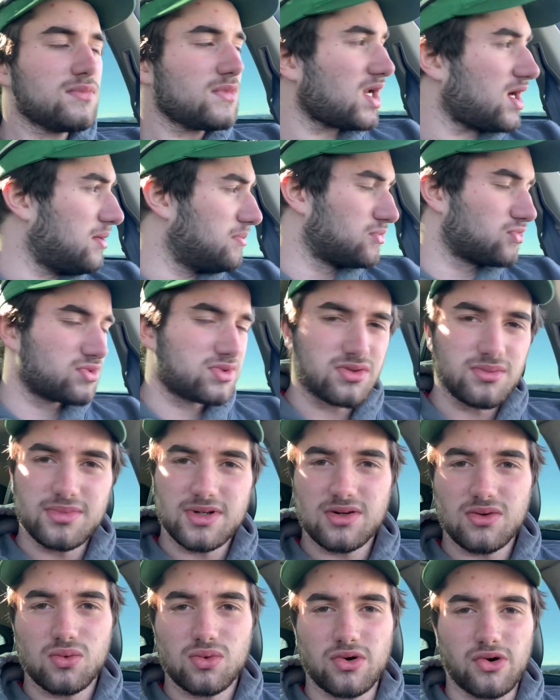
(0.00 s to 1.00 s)
gonna do a bit of
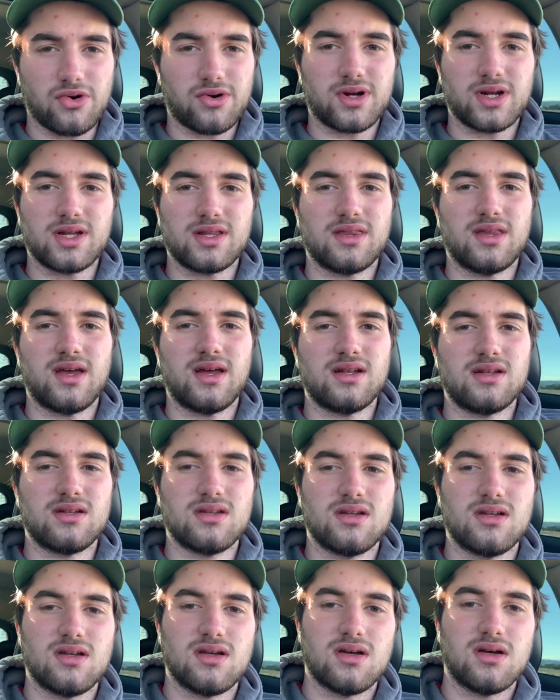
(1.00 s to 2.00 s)
work, and then
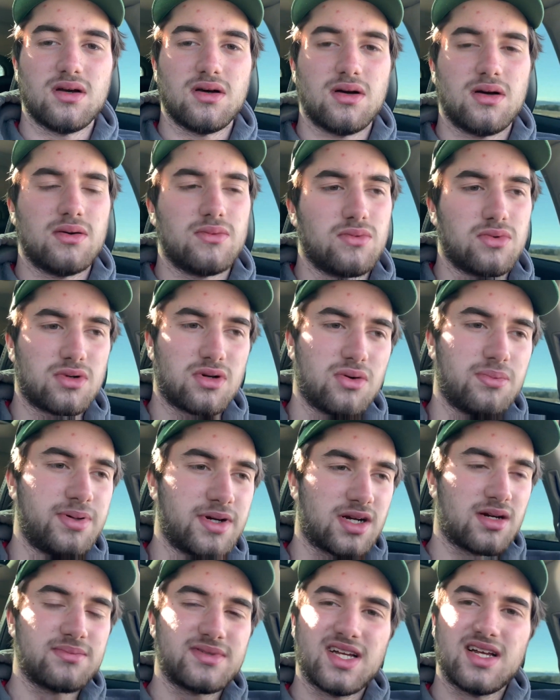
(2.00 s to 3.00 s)
we'll go pick
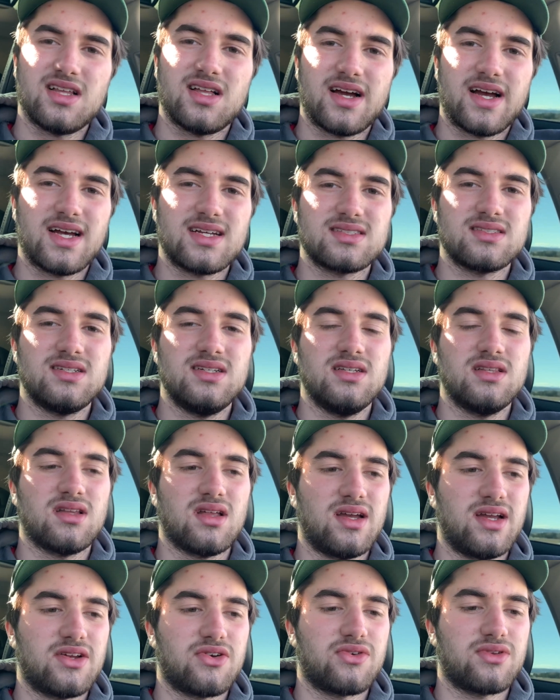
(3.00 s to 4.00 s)
up Tallahassee
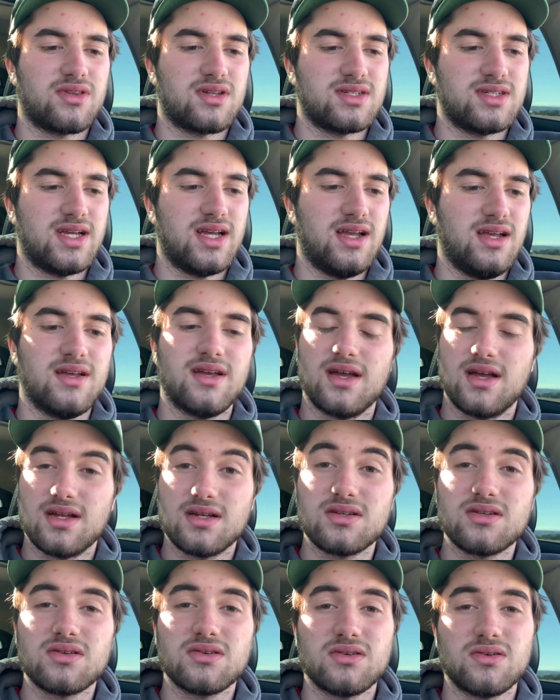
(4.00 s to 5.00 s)
later in the day,
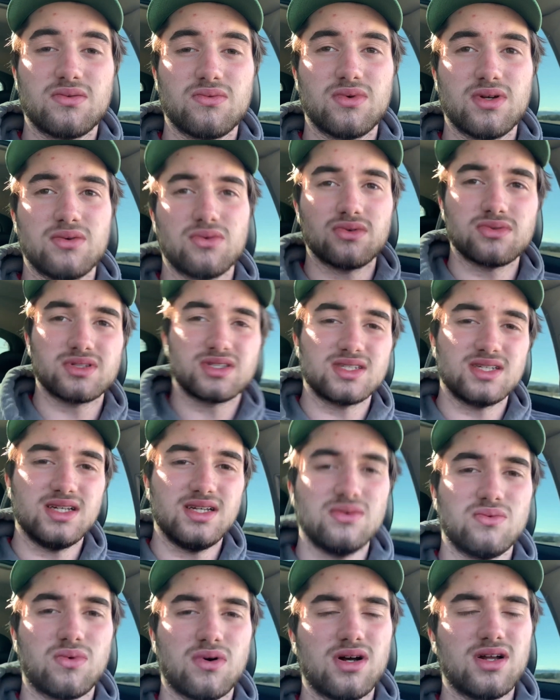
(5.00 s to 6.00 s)
and we will see
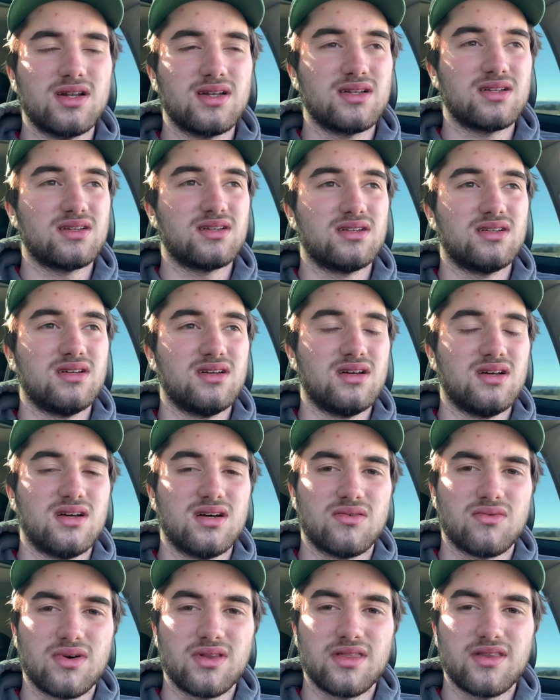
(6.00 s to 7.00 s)
what
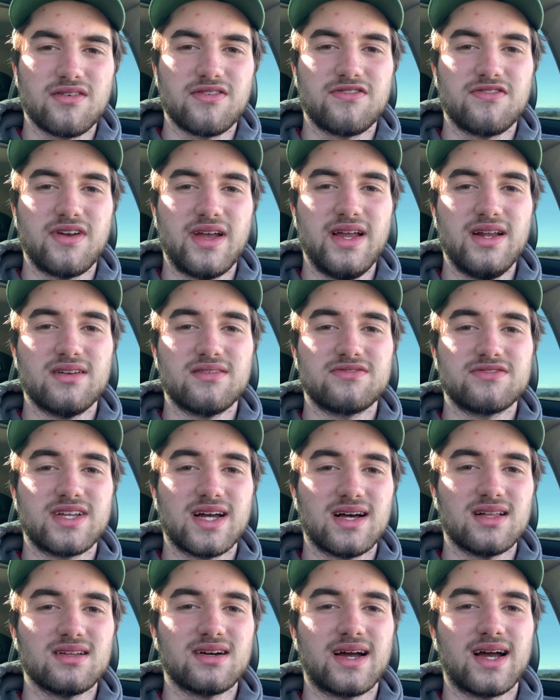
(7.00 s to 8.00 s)
the fate of
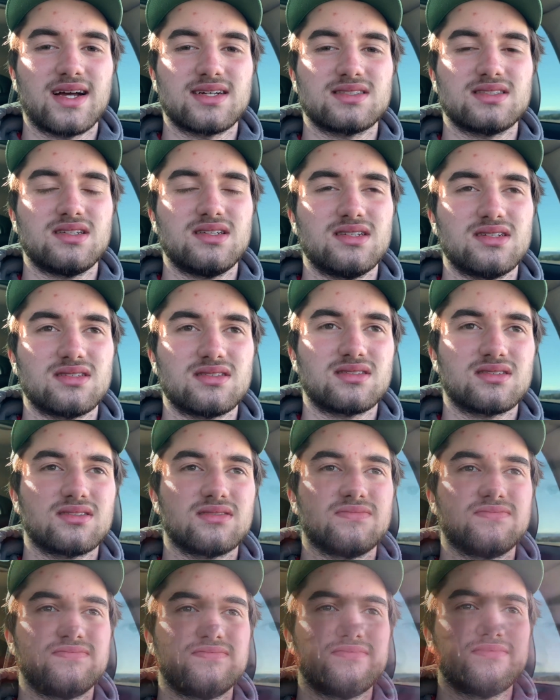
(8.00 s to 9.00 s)
Tallahassee is.
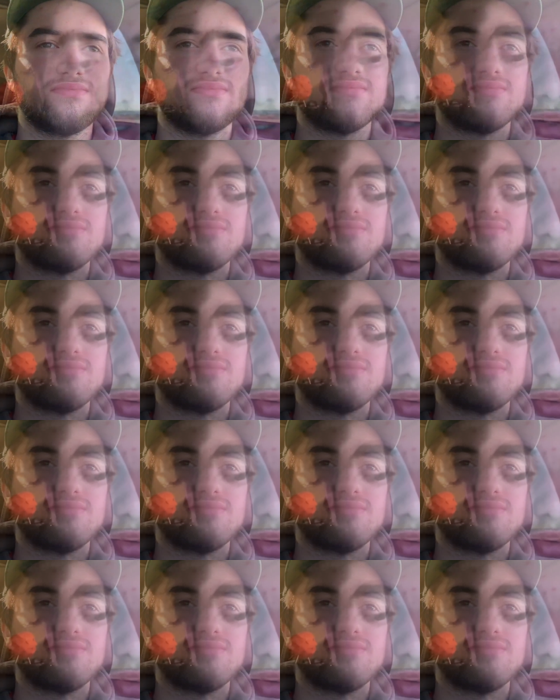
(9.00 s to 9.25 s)
So